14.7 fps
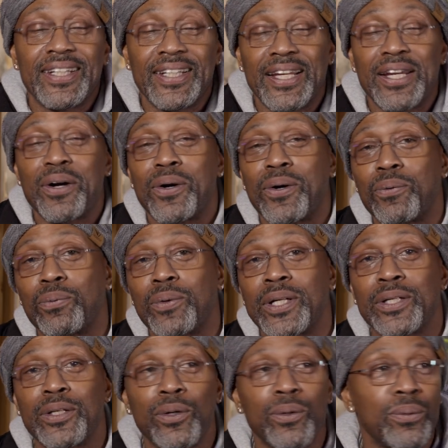And they all
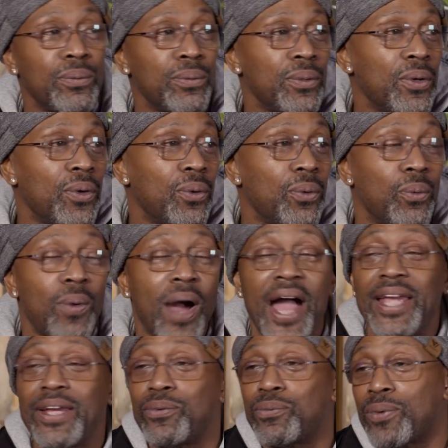want to know
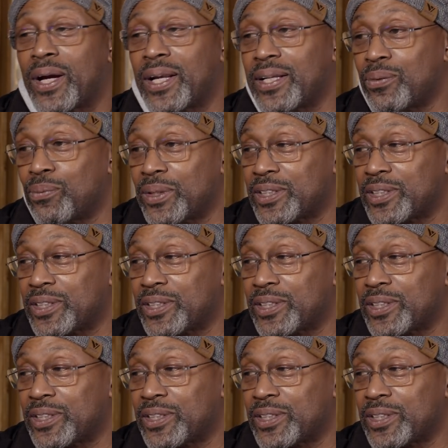why he running,